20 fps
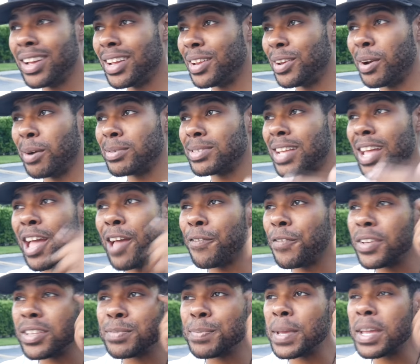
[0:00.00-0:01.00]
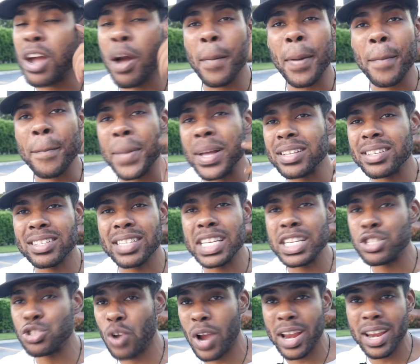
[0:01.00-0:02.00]
You know what I'm saying? If it's becoming mentally
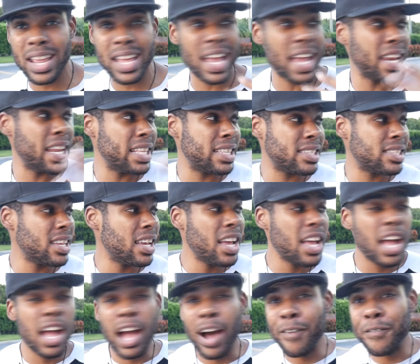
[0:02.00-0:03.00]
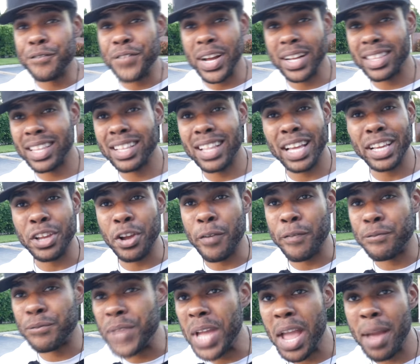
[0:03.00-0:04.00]
draining and it's affecting like your
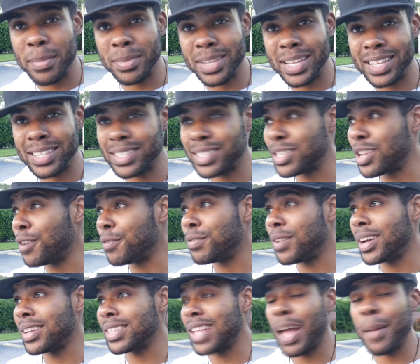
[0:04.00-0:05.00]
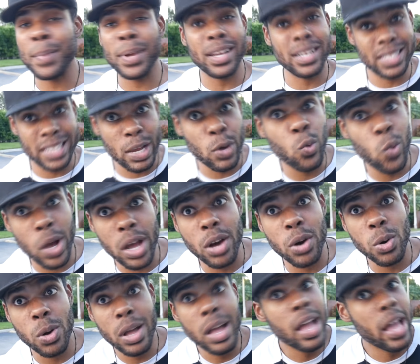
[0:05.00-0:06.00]
family and stuff like that, because it will,